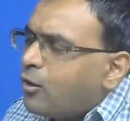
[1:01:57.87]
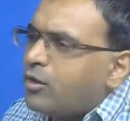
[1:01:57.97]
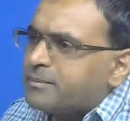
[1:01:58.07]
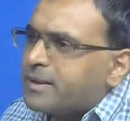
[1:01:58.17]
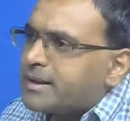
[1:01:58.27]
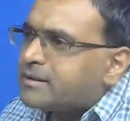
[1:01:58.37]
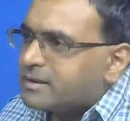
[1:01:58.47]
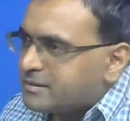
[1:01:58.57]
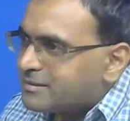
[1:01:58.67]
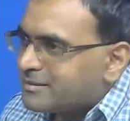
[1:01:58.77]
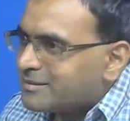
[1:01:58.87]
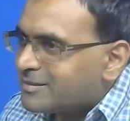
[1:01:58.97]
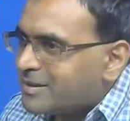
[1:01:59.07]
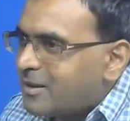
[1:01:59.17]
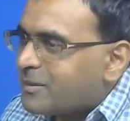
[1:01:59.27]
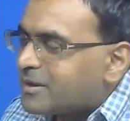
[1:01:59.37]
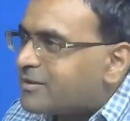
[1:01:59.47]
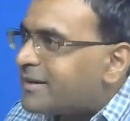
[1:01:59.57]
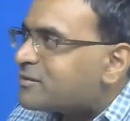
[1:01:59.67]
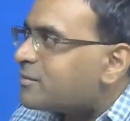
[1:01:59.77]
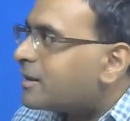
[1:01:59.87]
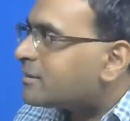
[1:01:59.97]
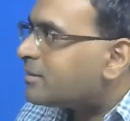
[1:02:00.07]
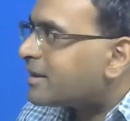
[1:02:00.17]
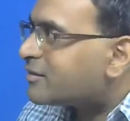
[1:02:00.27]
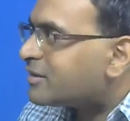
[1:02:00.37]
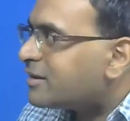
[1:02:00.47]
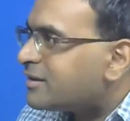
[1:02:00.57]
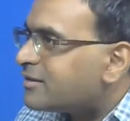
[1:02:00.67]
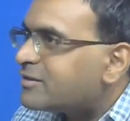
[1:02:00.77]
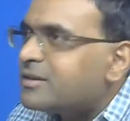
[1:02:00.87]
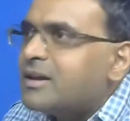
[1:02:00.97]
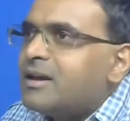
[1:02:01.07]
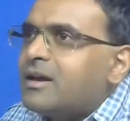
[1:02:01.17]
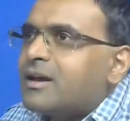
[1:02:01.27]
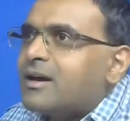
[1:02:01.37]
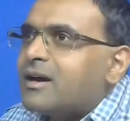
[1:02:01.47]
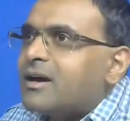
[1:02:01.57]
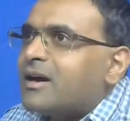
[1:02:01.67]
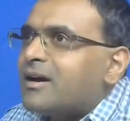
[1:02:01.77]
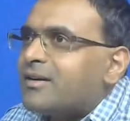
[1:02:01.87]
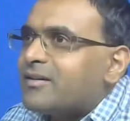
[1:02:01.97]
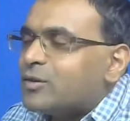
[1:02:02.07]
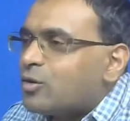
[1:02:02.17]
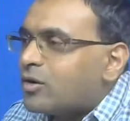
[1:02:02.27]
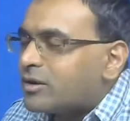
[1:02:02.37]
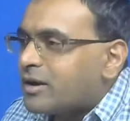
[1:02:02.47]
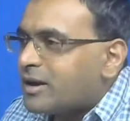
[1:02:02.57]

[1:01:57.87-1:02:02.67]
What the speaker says: Oh, plenty. I mean, transmultiplexers, your